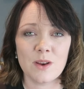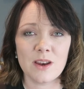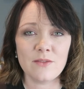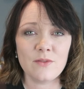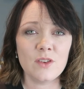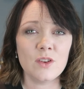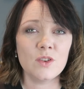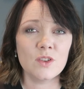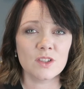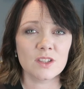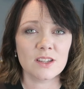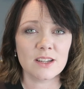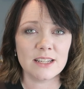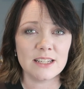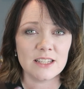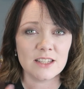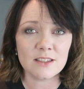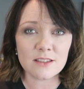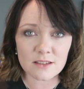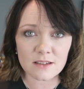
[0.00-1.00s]
whenever you decide
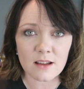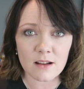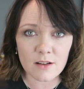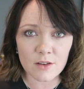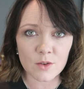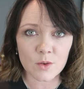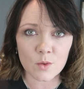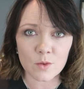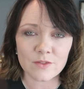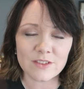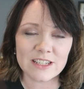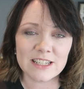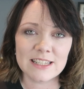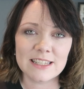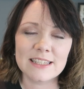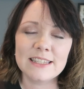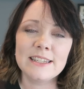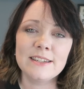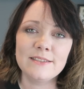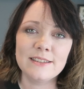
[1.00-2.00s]
to start your
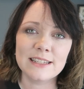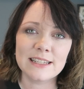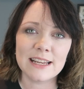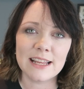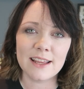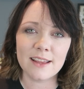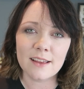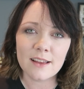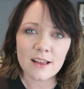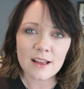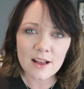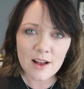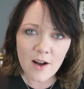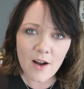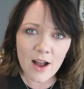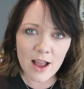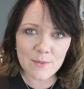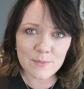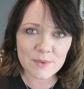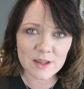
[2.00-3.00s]
revision seriously,
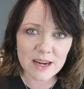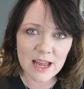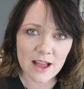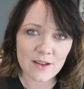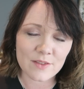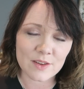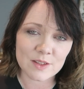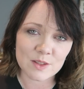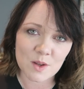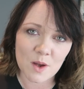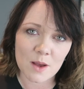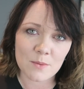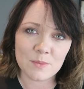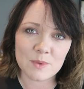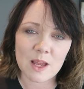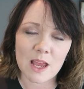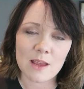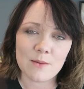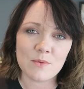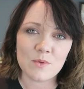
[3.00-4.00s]
I'm going to have a
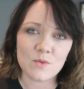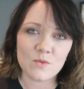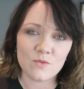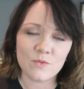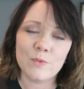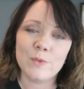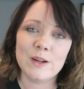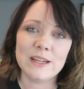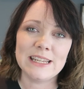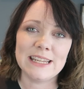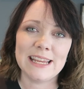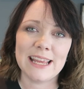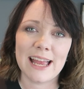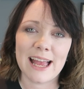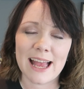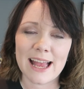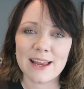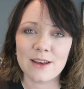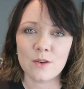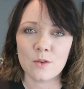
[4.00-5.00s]
timetable ready
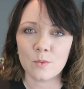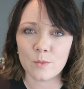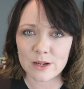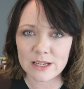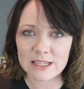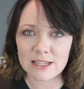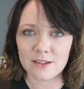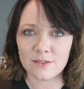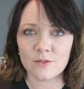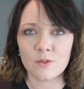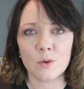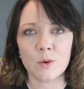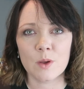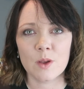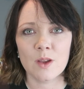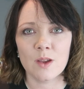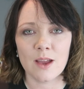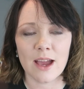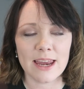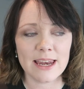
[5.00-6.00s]
and waiting for
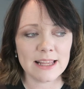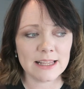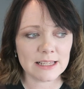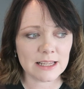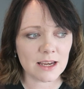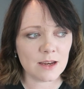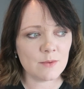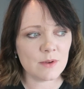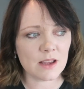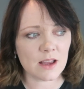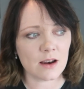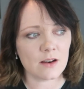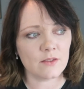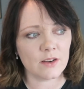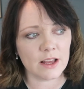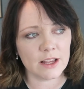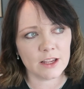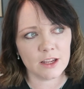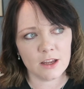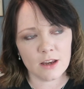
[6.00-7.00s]
you. And it's going to be kind of
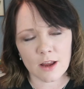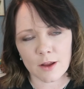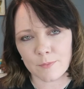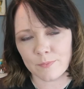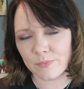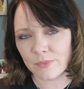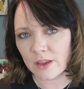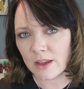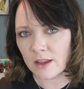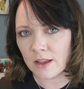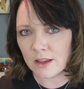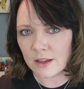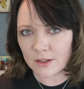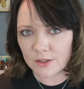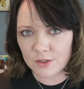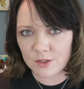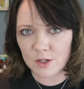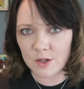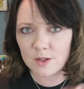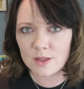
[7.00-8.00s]
like, you know,
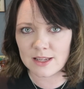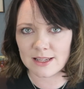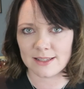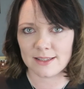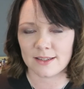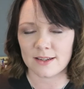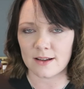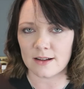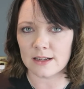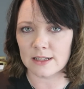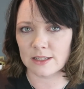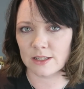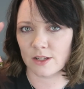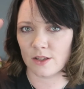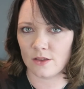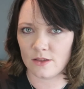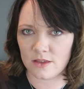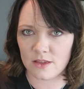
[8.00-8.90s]
do this task,